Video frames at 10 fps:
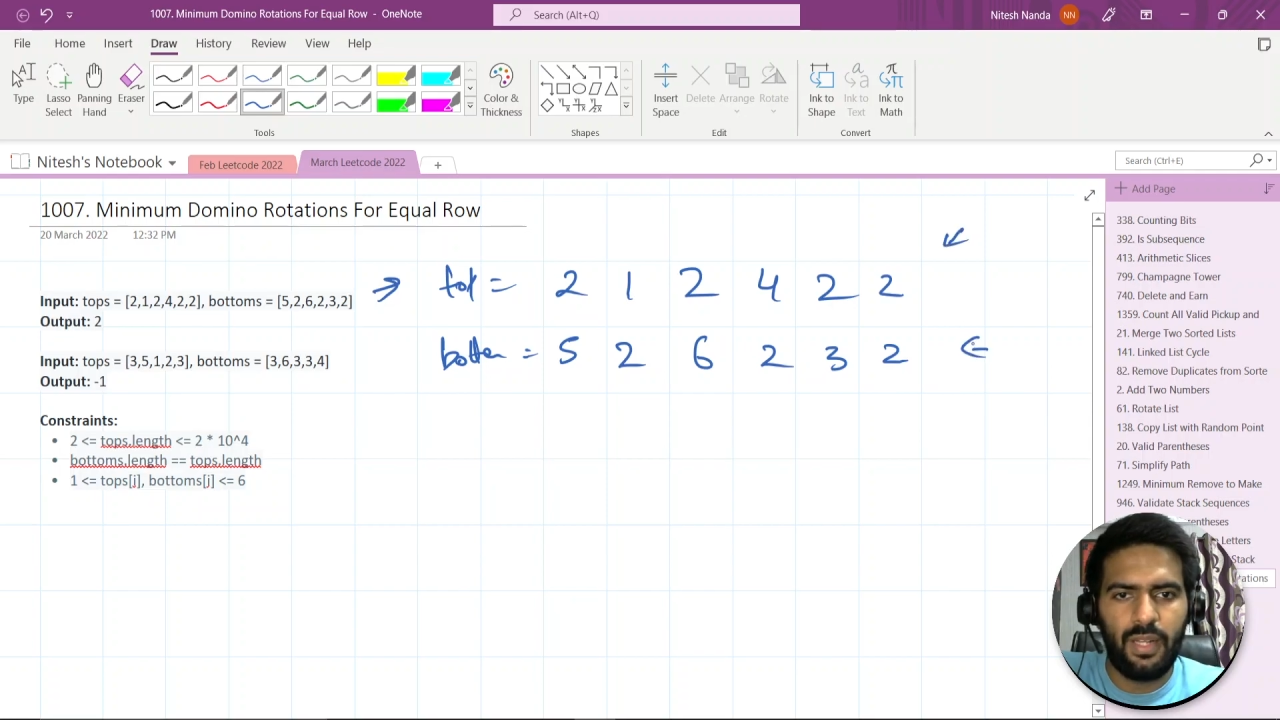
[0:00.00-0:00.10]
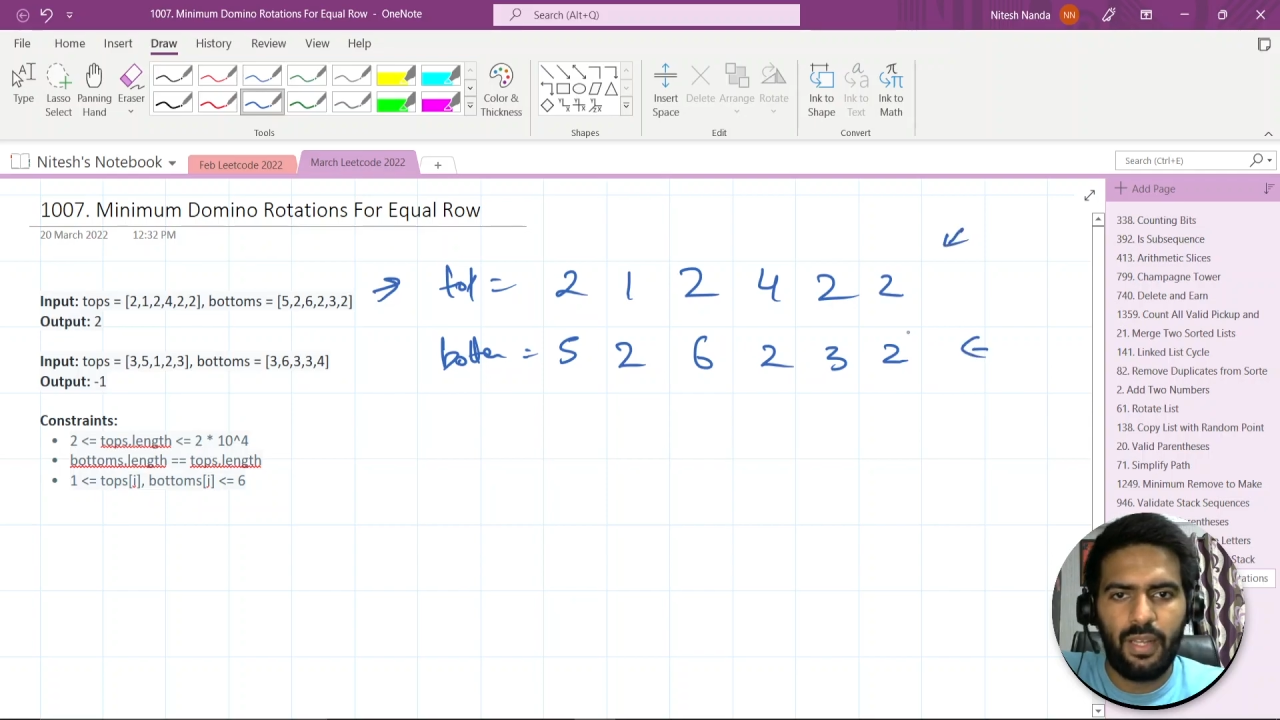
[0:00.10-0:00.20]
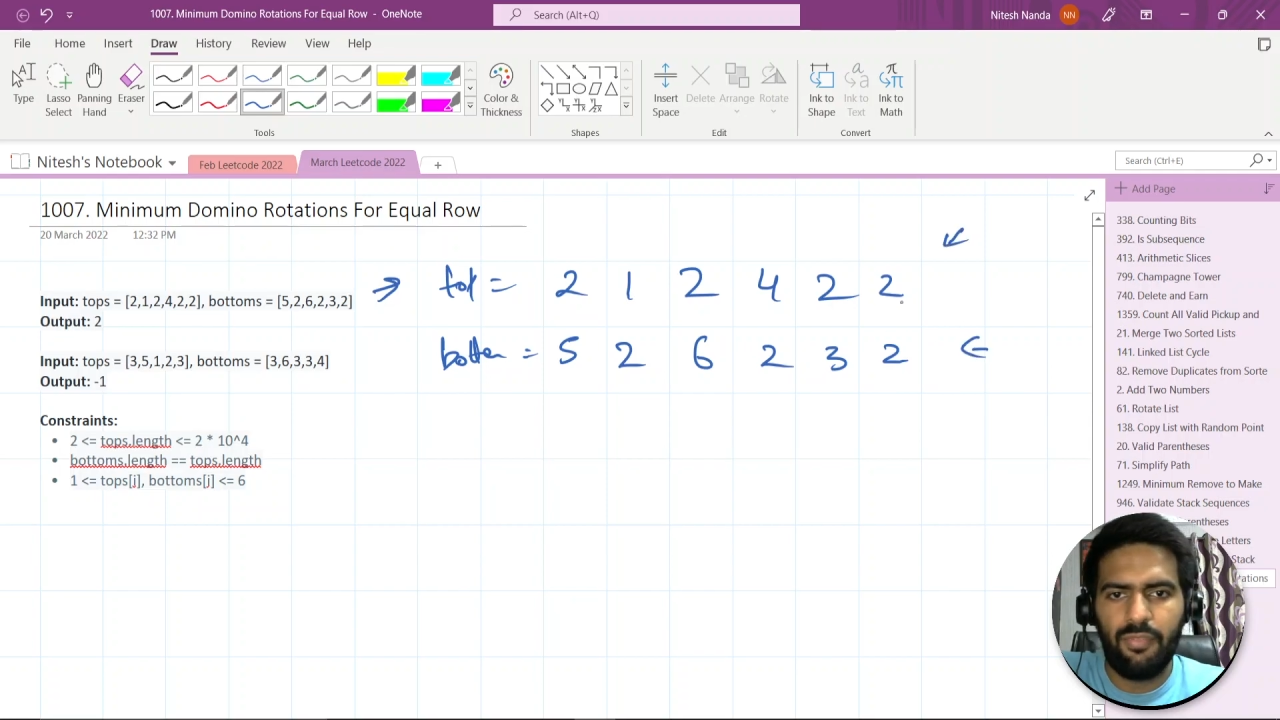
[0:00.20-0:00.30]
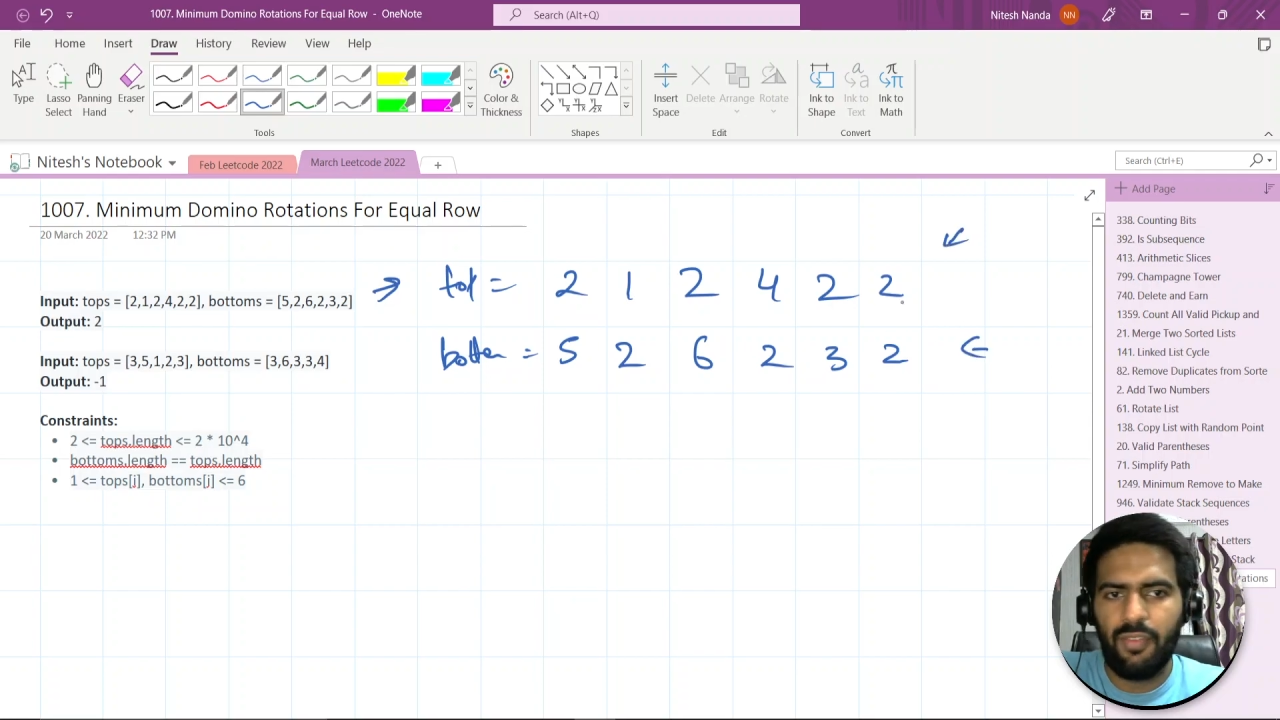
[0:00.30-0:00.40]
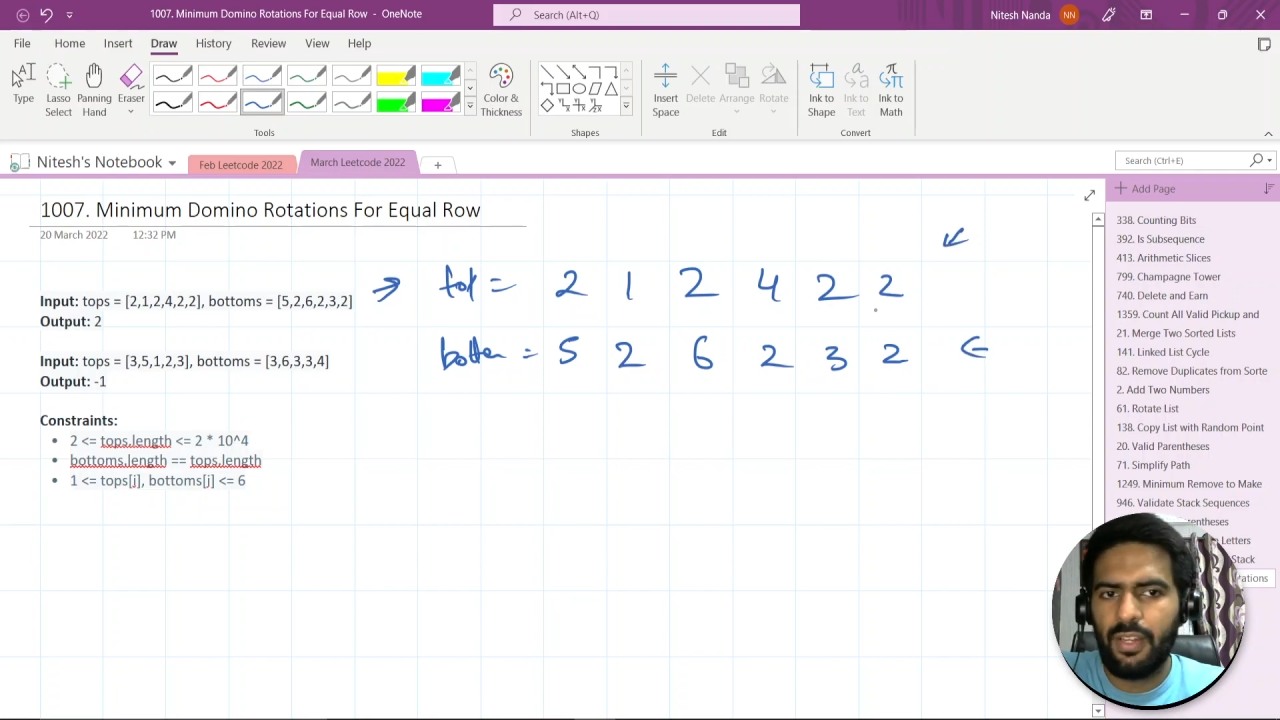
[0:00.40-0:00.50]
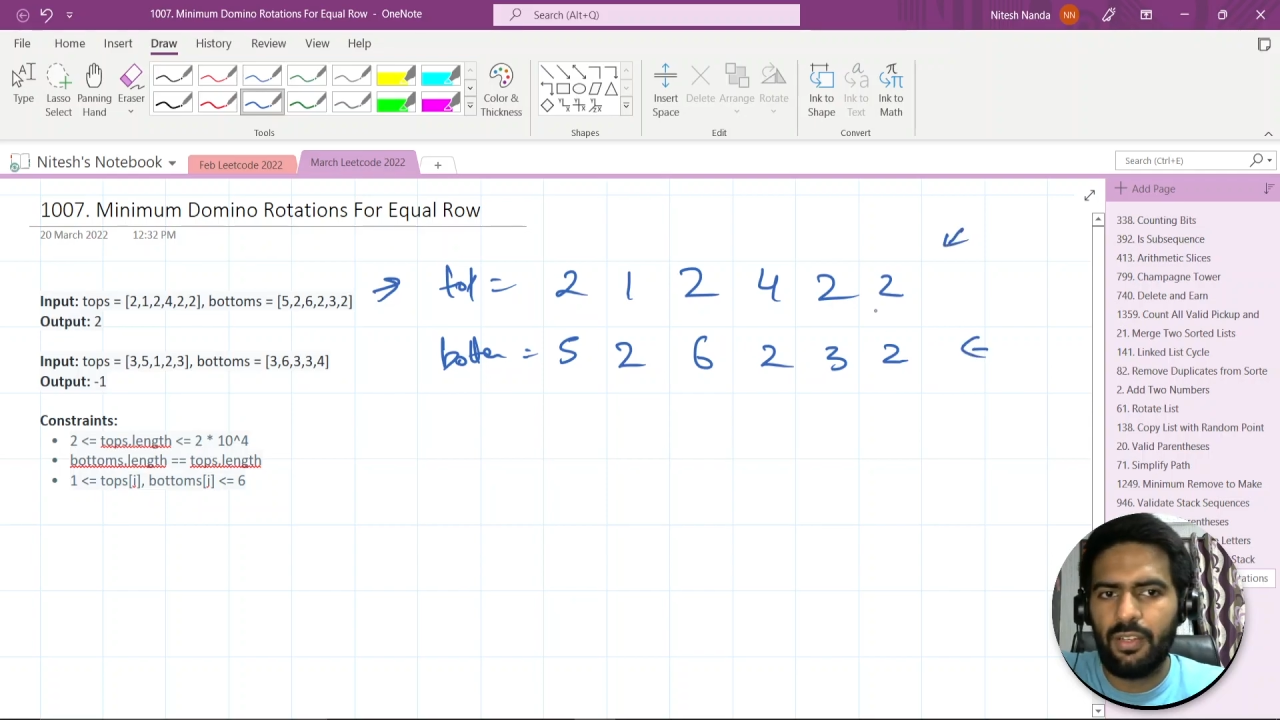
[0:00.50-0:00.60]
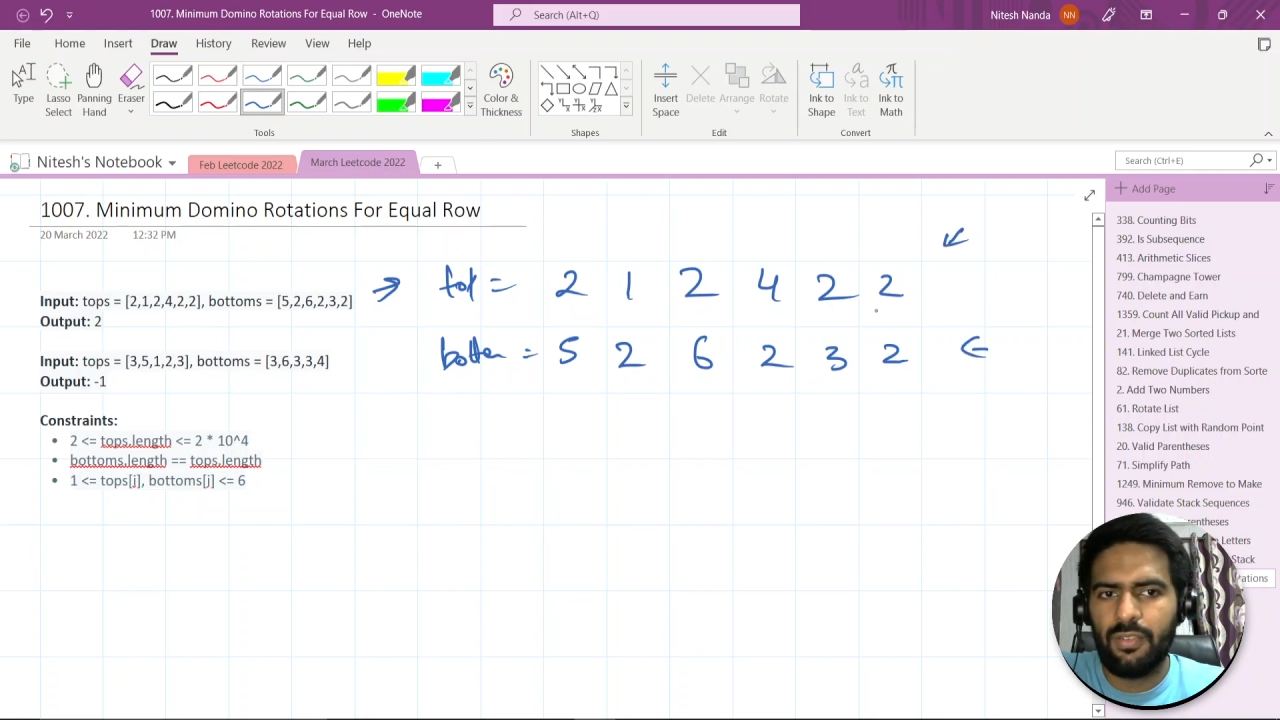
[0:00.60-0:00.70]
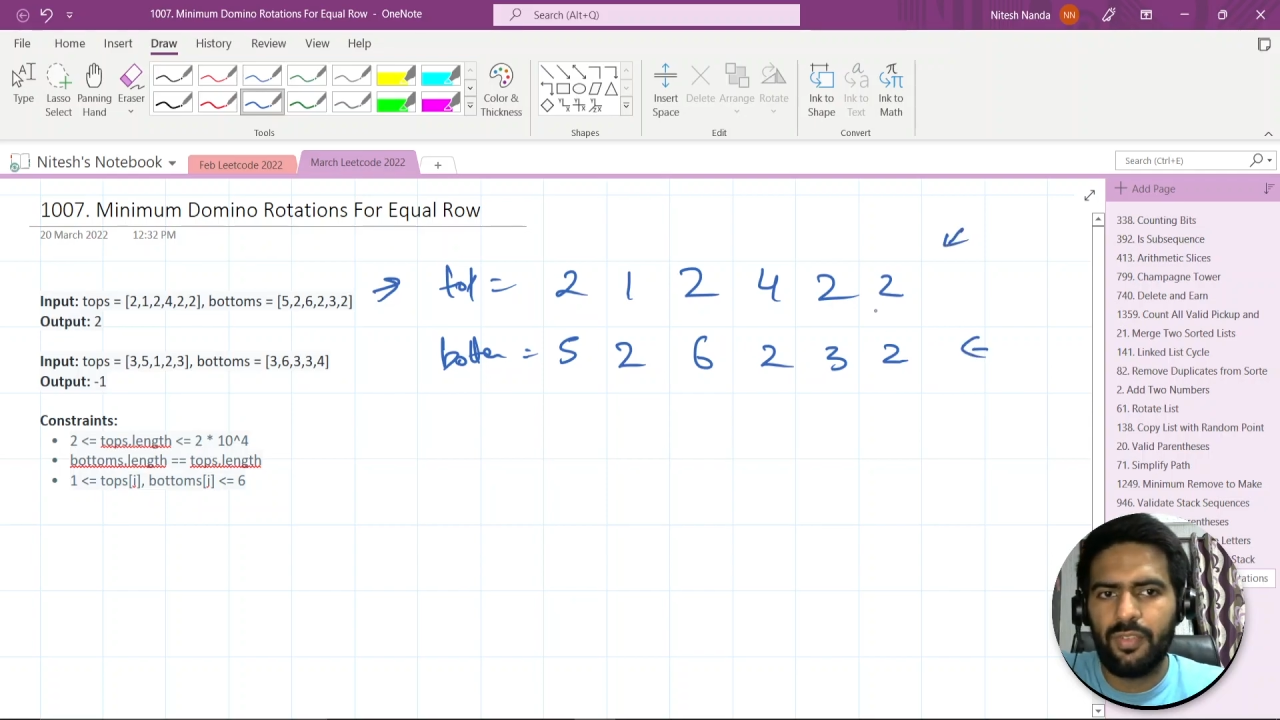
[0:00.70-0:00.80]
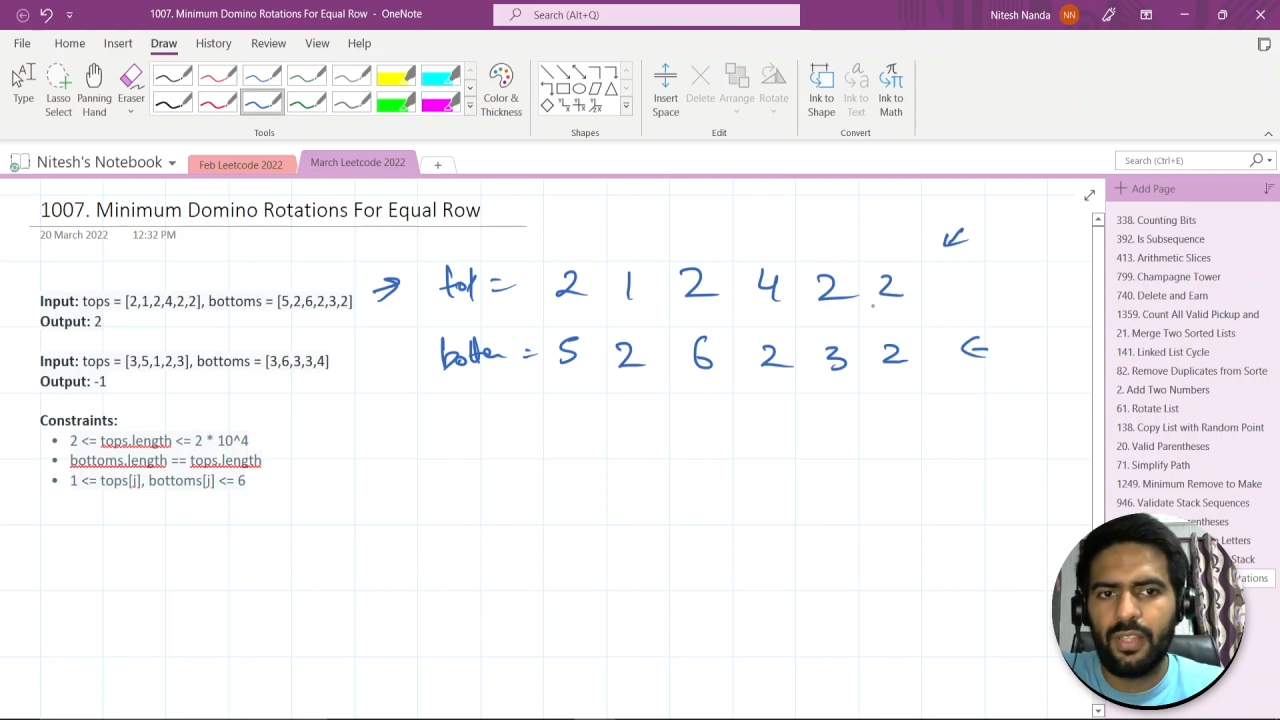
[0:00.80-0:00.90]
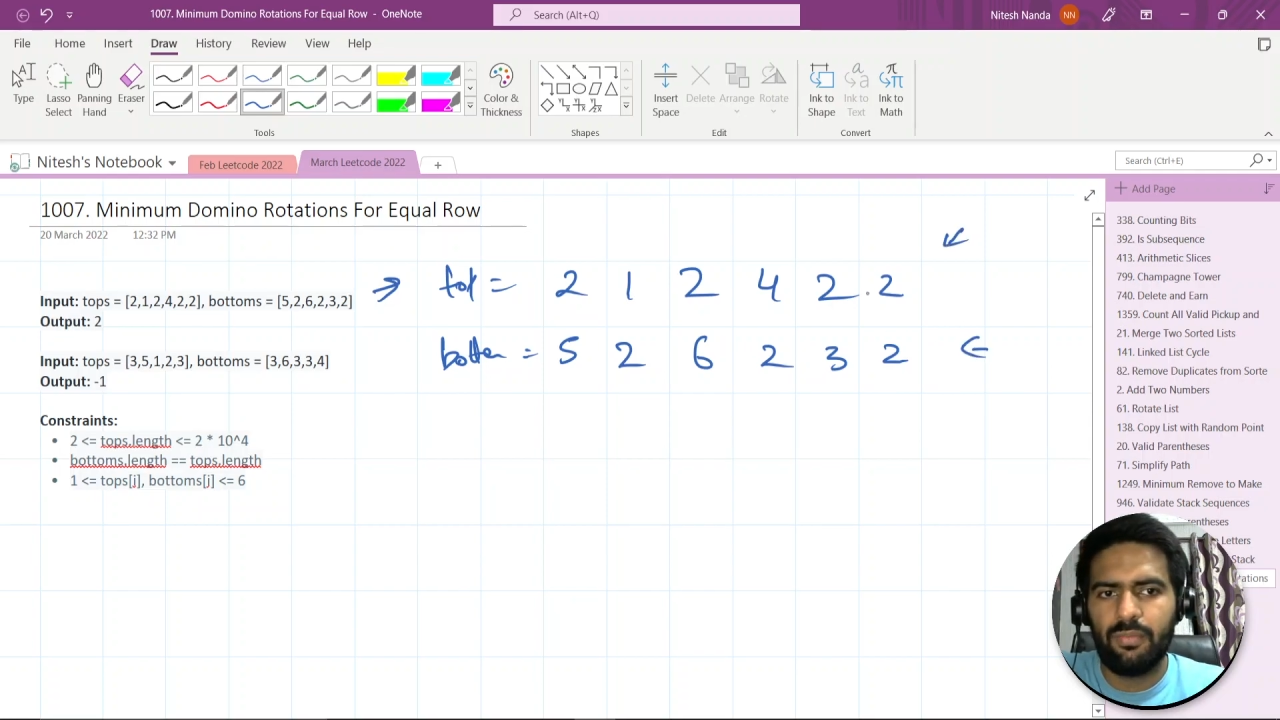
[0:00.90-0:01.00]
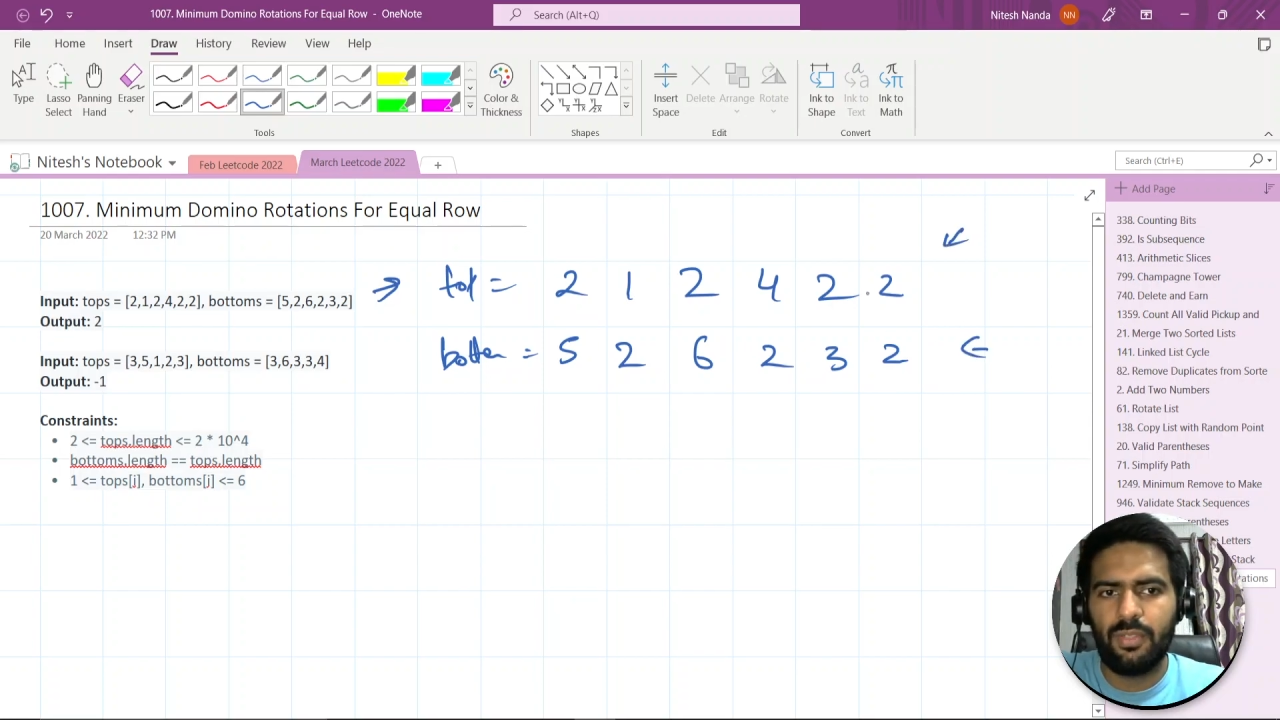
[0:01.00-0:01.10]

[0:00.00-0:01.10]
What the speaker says: If any of them,